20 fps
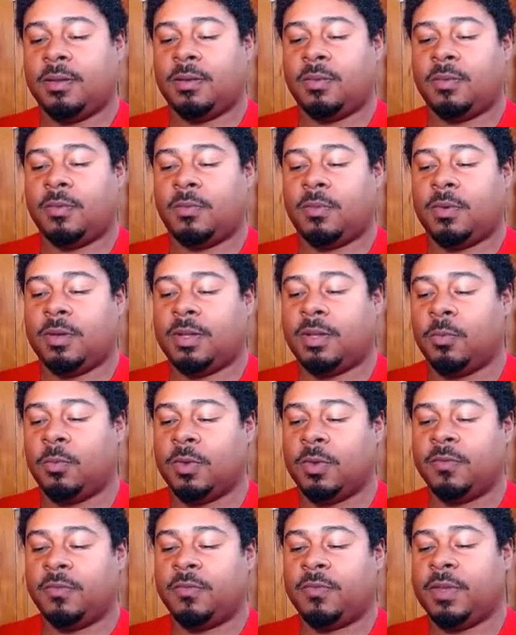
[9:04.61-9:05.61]
running
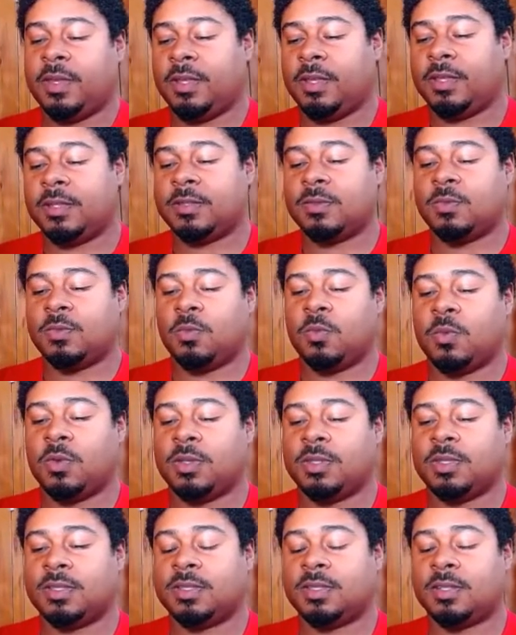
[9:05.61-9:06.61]
1 Phoenix,
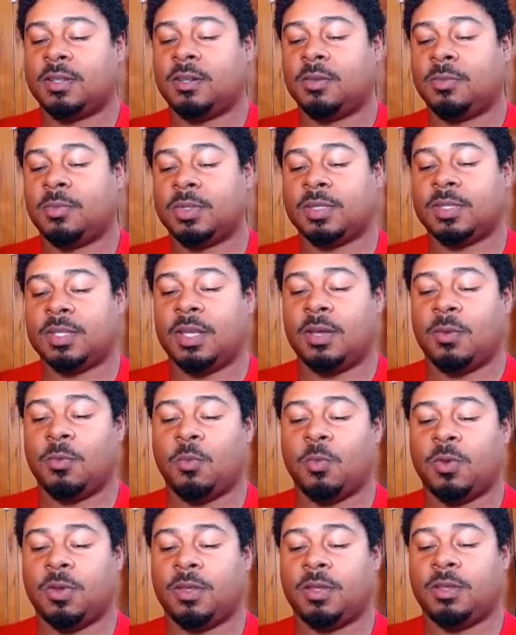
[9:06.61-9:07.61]
1 Cerberus, and
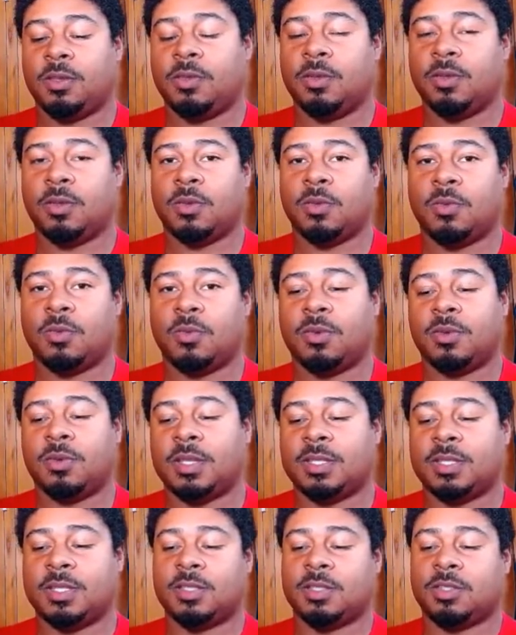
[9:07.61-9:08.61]
1 Unicorn.
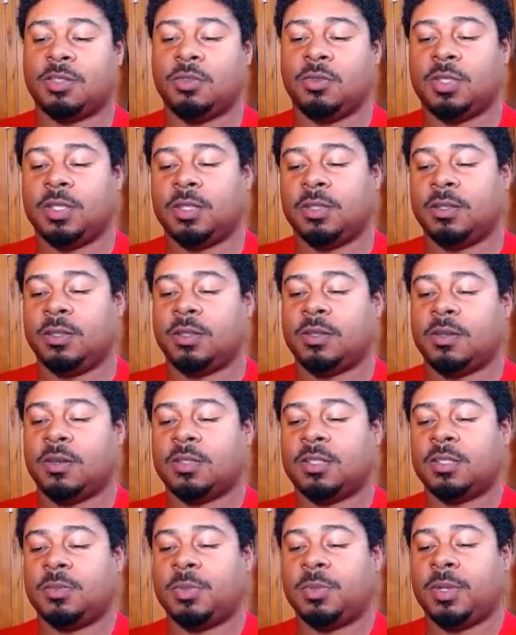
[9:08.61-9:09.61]
This is just utility
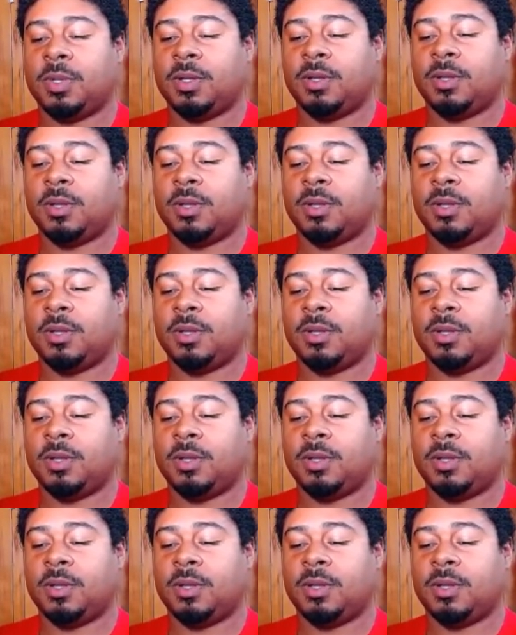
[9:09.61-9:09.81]
cards depending